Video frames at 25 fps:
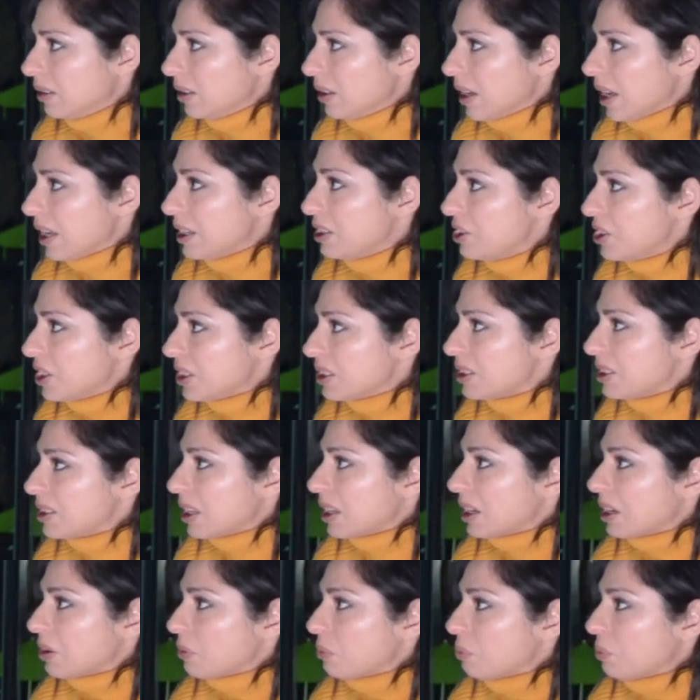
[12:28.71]
And just
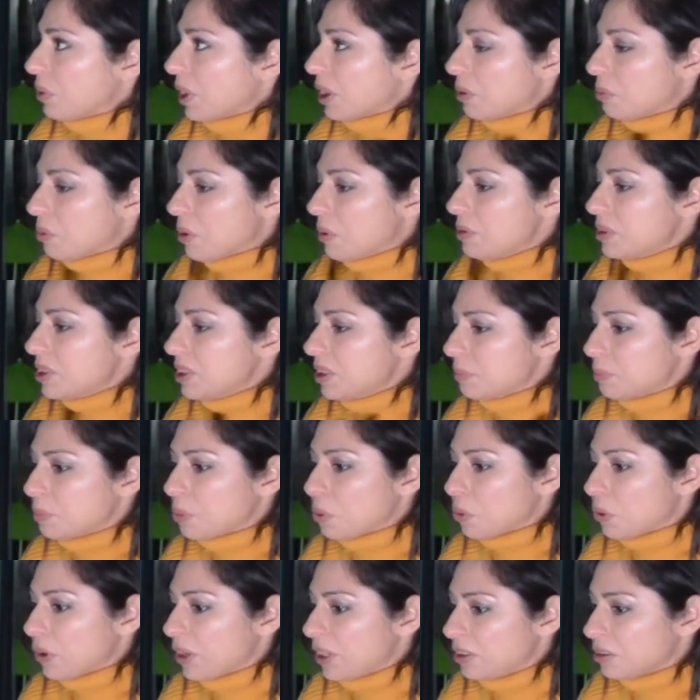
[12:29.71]
like what was the
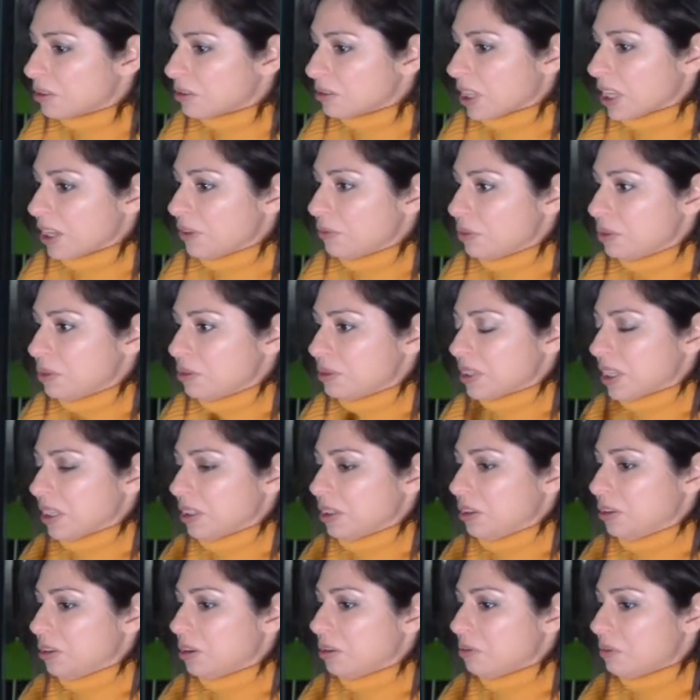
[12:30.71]
point in your life when you
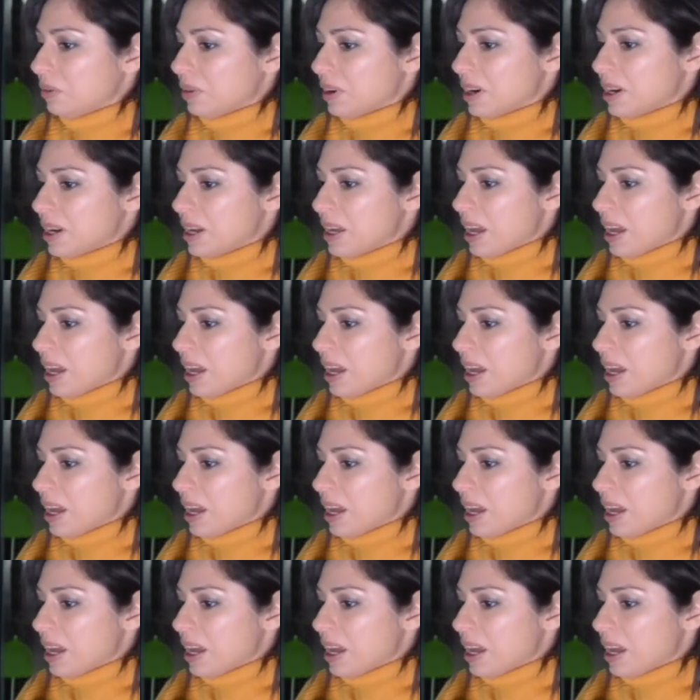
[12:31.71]
said, you know,